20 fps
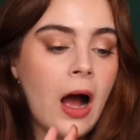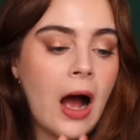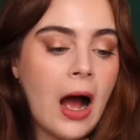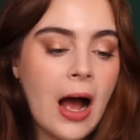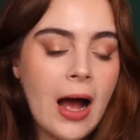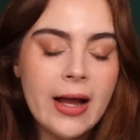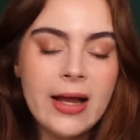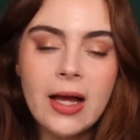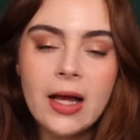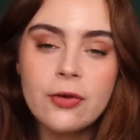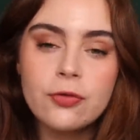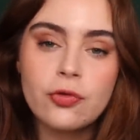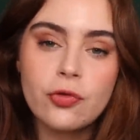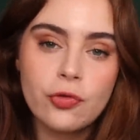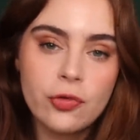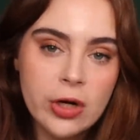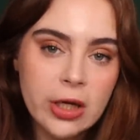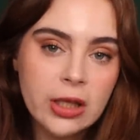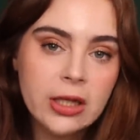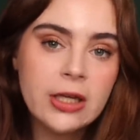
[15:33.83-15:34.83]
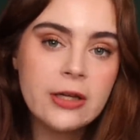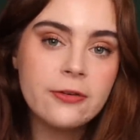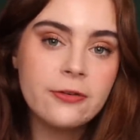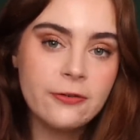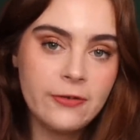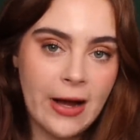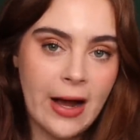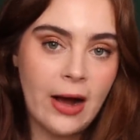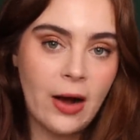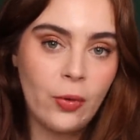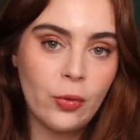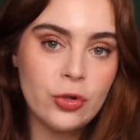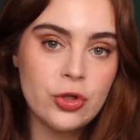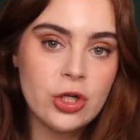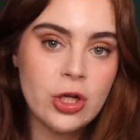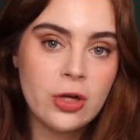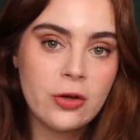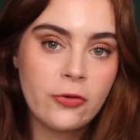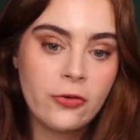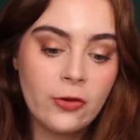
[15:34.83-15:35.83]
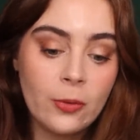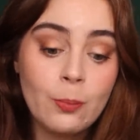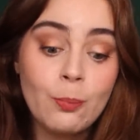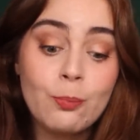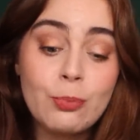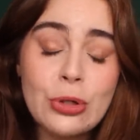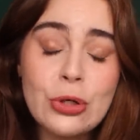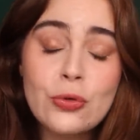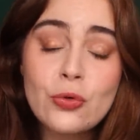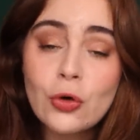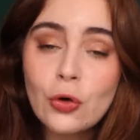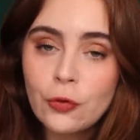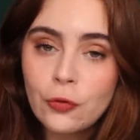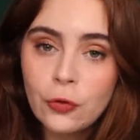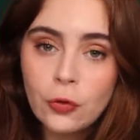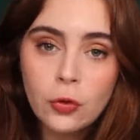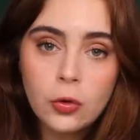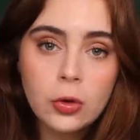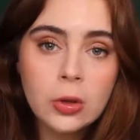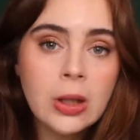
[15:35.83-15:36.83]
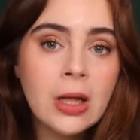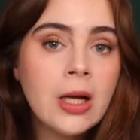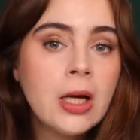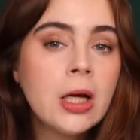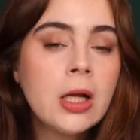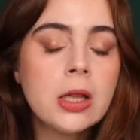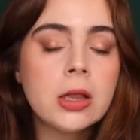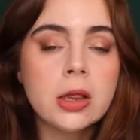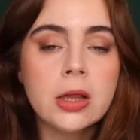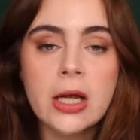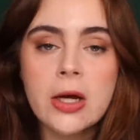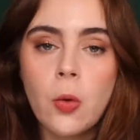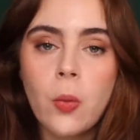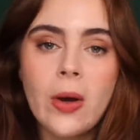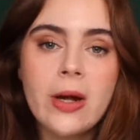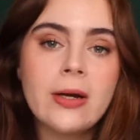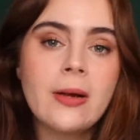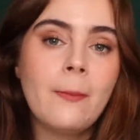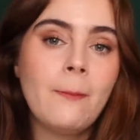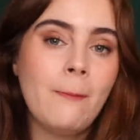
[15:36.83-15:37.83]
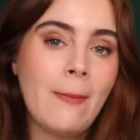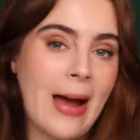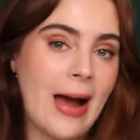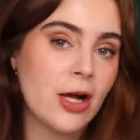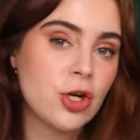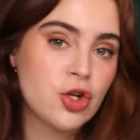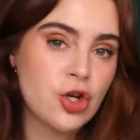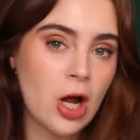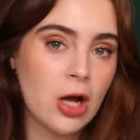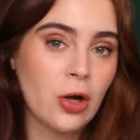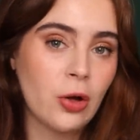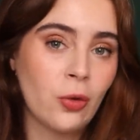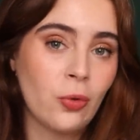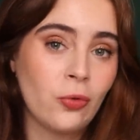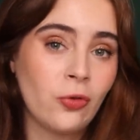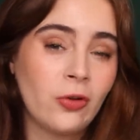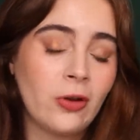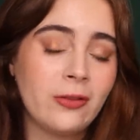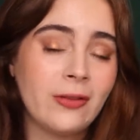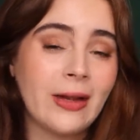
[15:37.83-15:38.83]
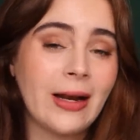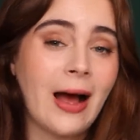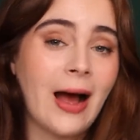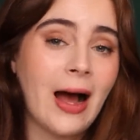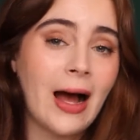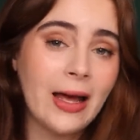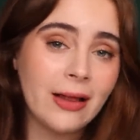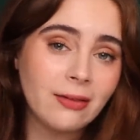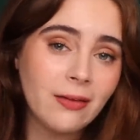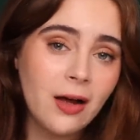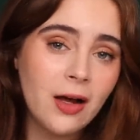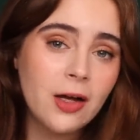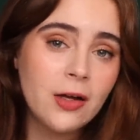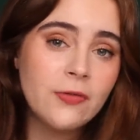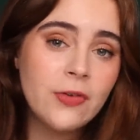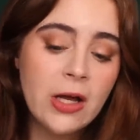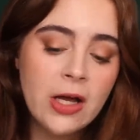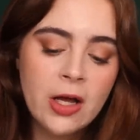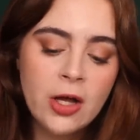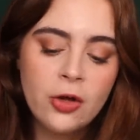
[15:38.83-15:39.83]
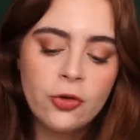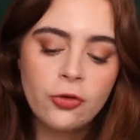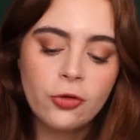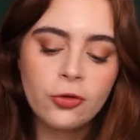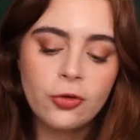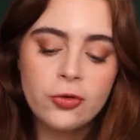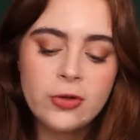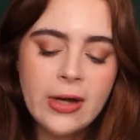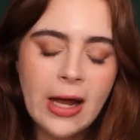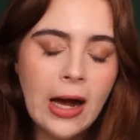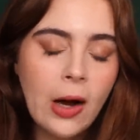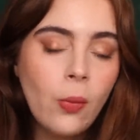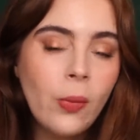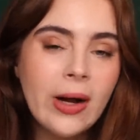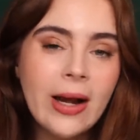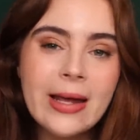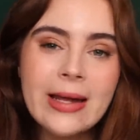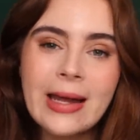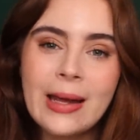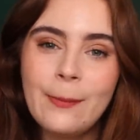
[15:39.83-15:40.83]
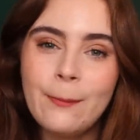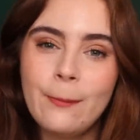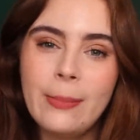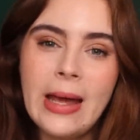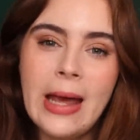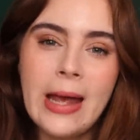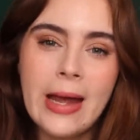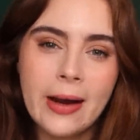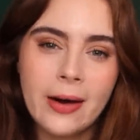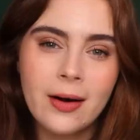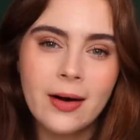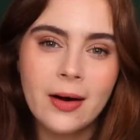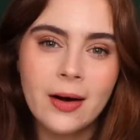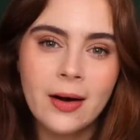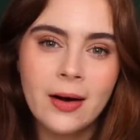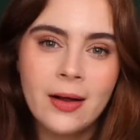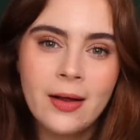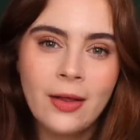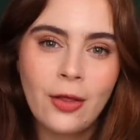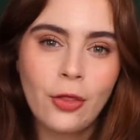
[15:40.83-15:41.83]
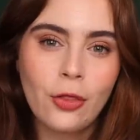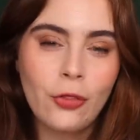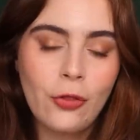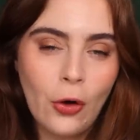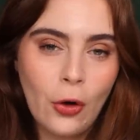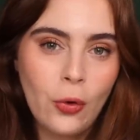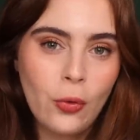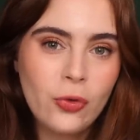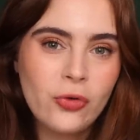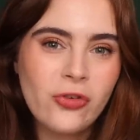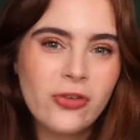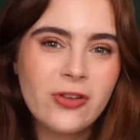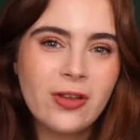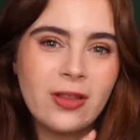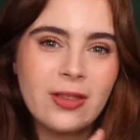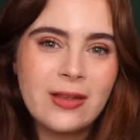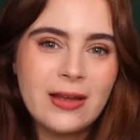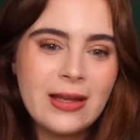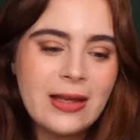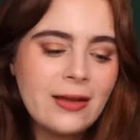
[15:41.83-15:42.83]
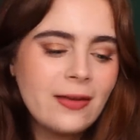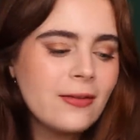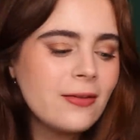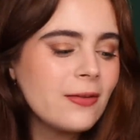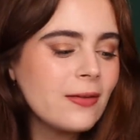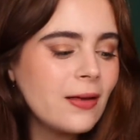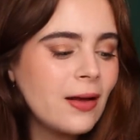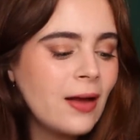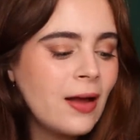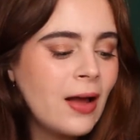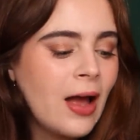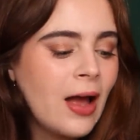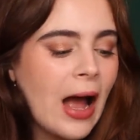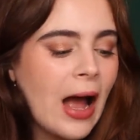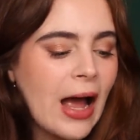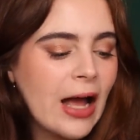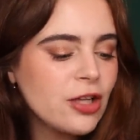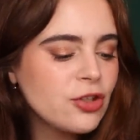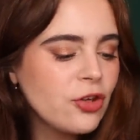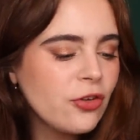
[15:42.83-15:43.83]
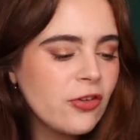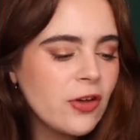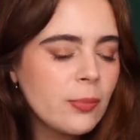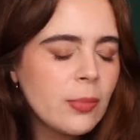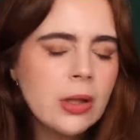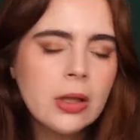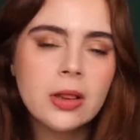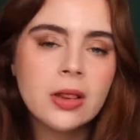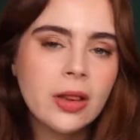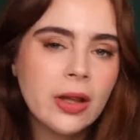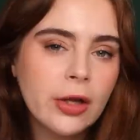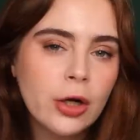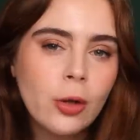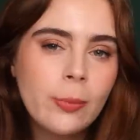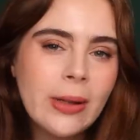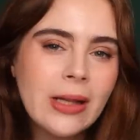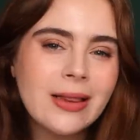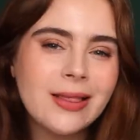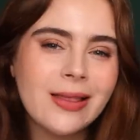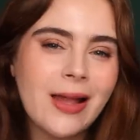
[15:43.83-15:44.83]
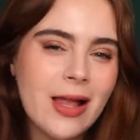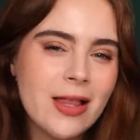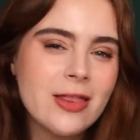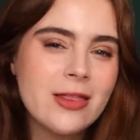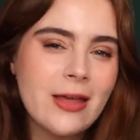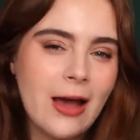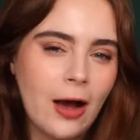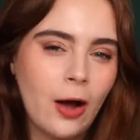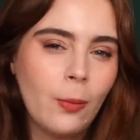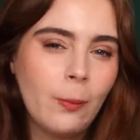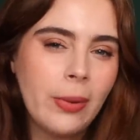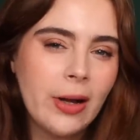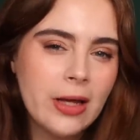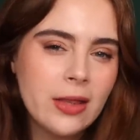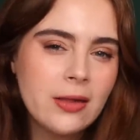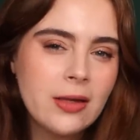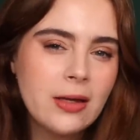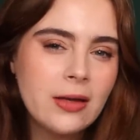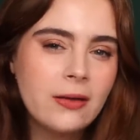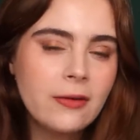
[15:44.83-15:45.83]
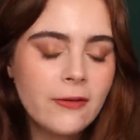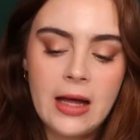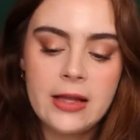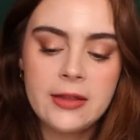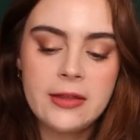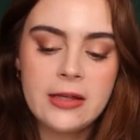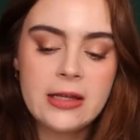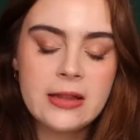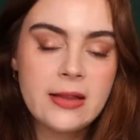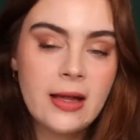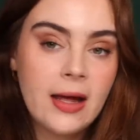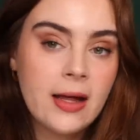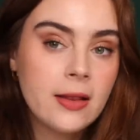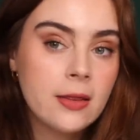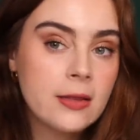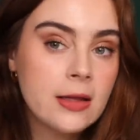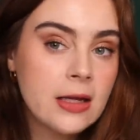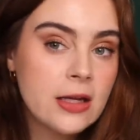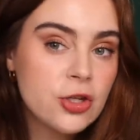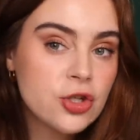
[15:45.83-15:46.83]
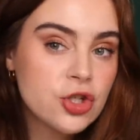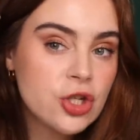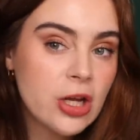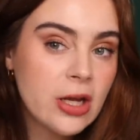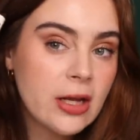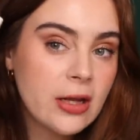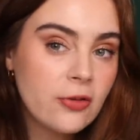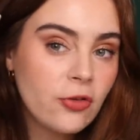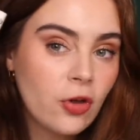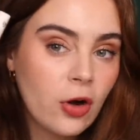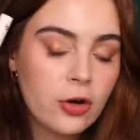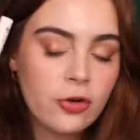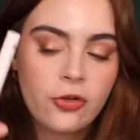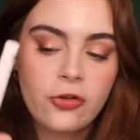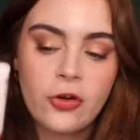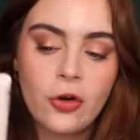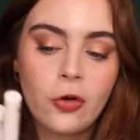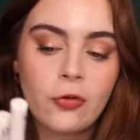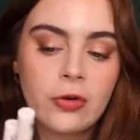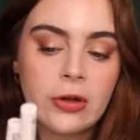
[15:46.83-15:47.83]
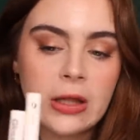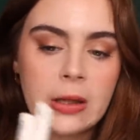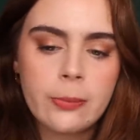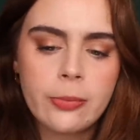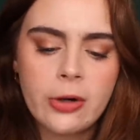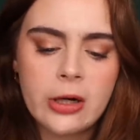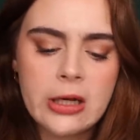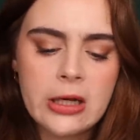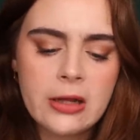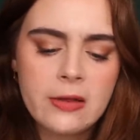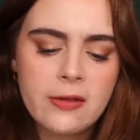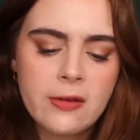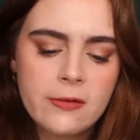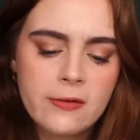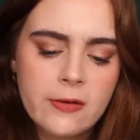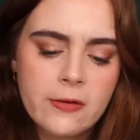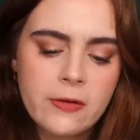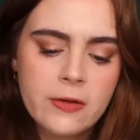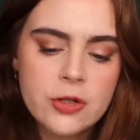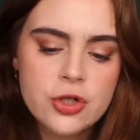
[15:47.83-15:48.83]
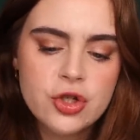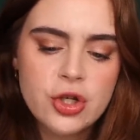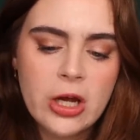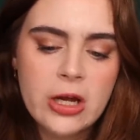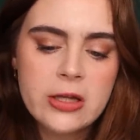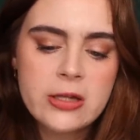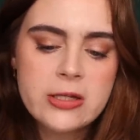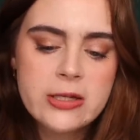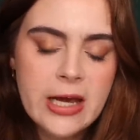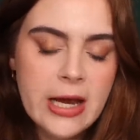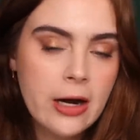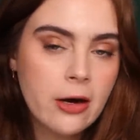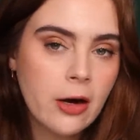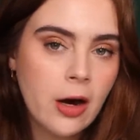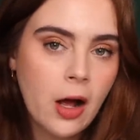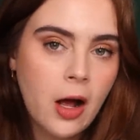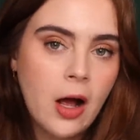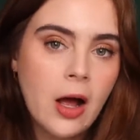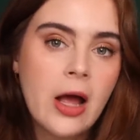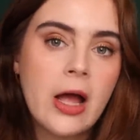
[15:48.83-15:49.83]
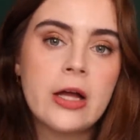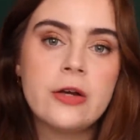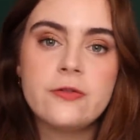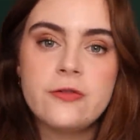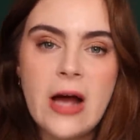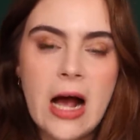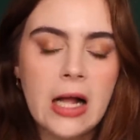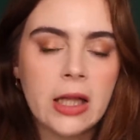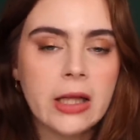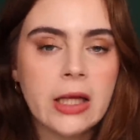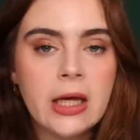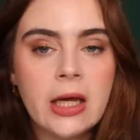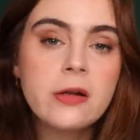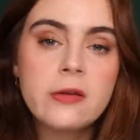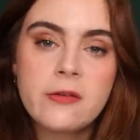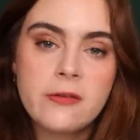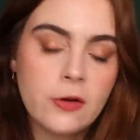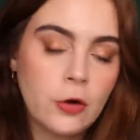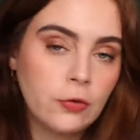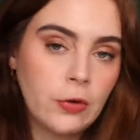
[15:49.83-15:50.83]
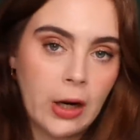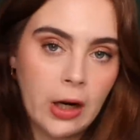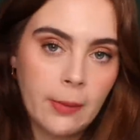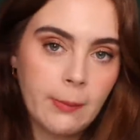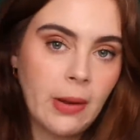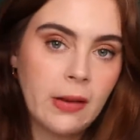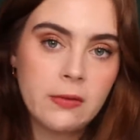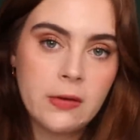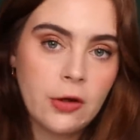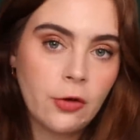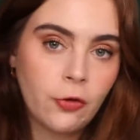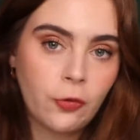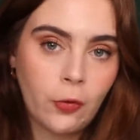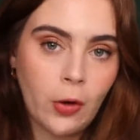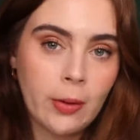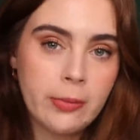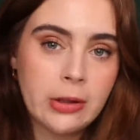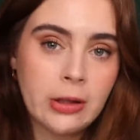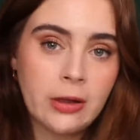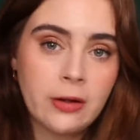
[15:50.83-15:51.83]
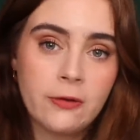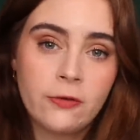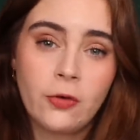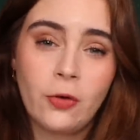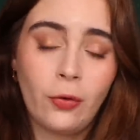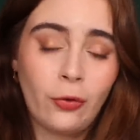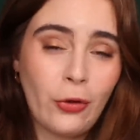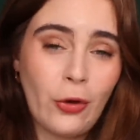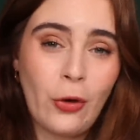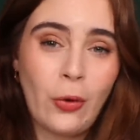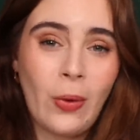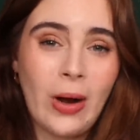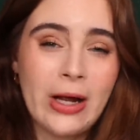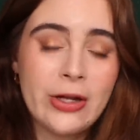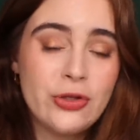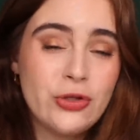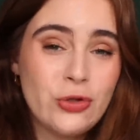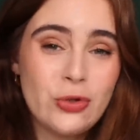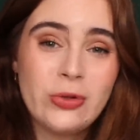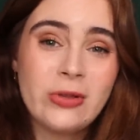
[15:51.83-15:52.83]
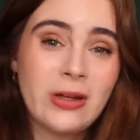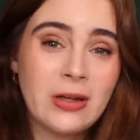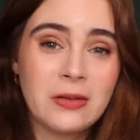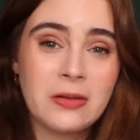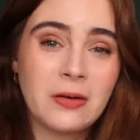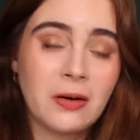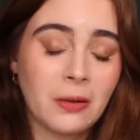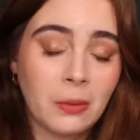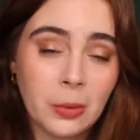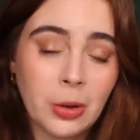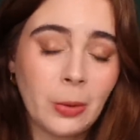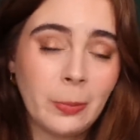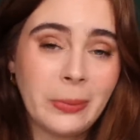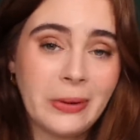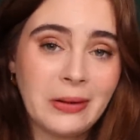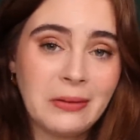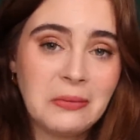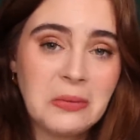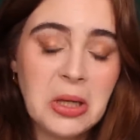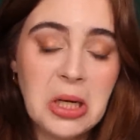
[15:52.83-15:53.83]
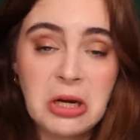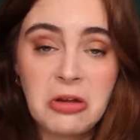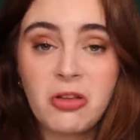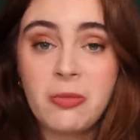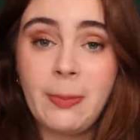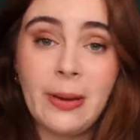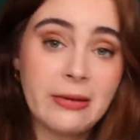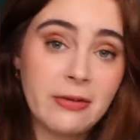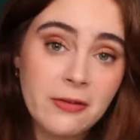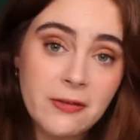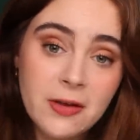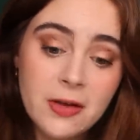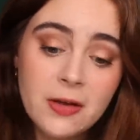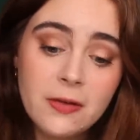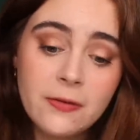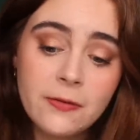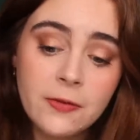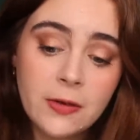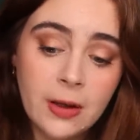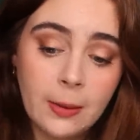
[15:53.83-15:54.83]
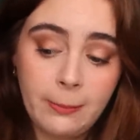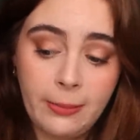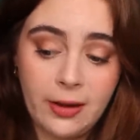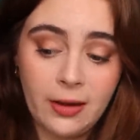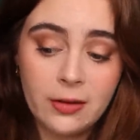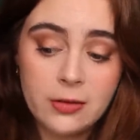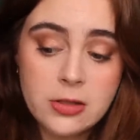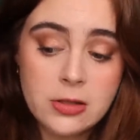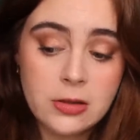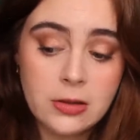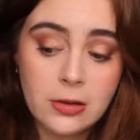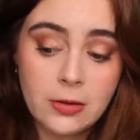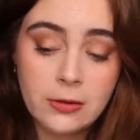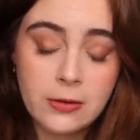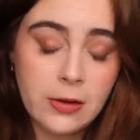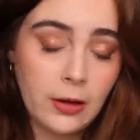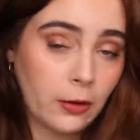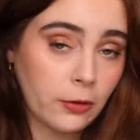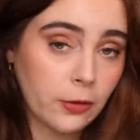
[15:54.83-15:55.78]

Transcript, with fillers: I have really found some beautiful liquid matte shadows that I love. So now when I compare those to these, I just am a little bit let down by these. I think that these shades are still really pretty. This is the shade Terra and Valley. I could still recommend these formulas, though I do think they're a little bit expensive compared to the